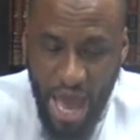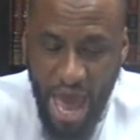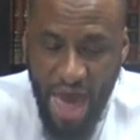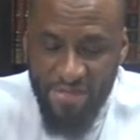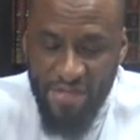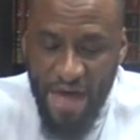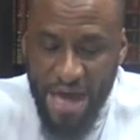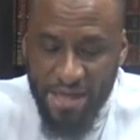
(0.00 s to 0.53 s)

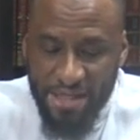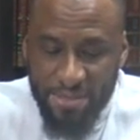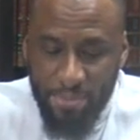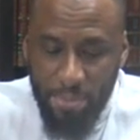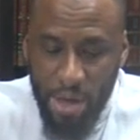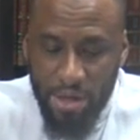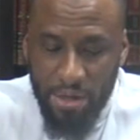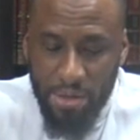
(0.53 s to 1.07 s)
And that is
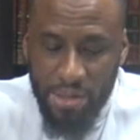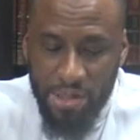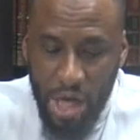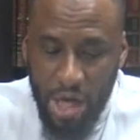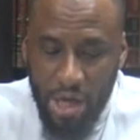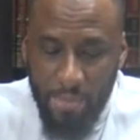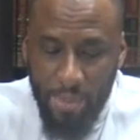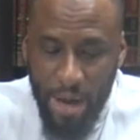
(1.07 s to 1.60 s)

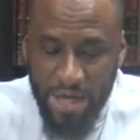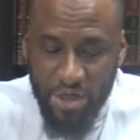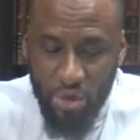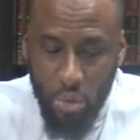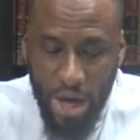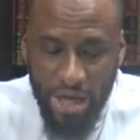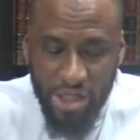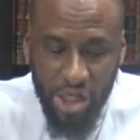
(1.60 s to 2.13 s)
done by
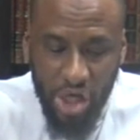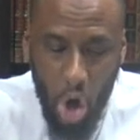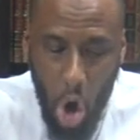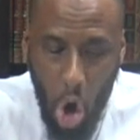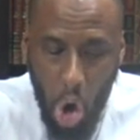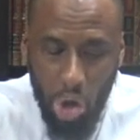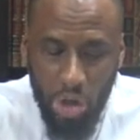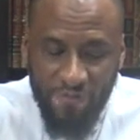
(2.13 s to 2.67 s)
directing
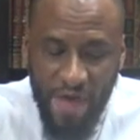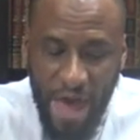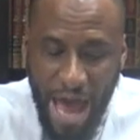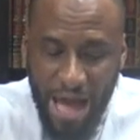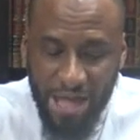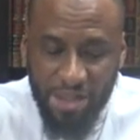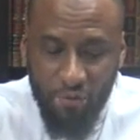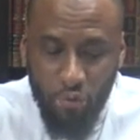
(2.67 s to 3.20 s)
all of the
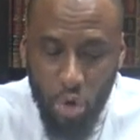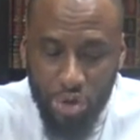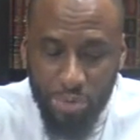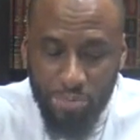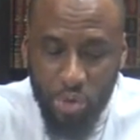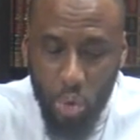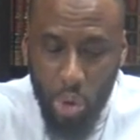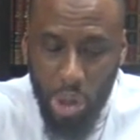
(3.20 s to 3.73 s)
acts of
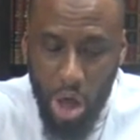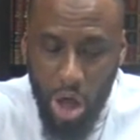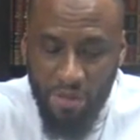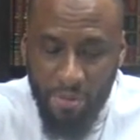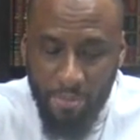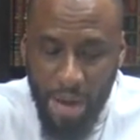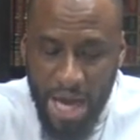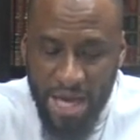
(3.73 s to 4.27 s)
worship to Allah,
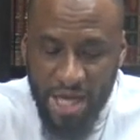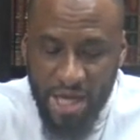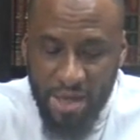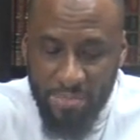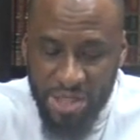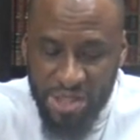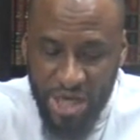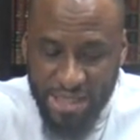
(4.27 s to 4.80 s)
the mighty
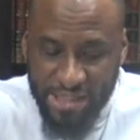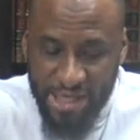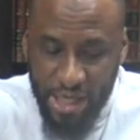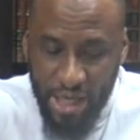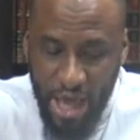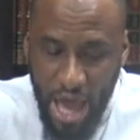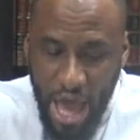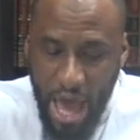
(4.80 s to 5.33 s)
and majestic,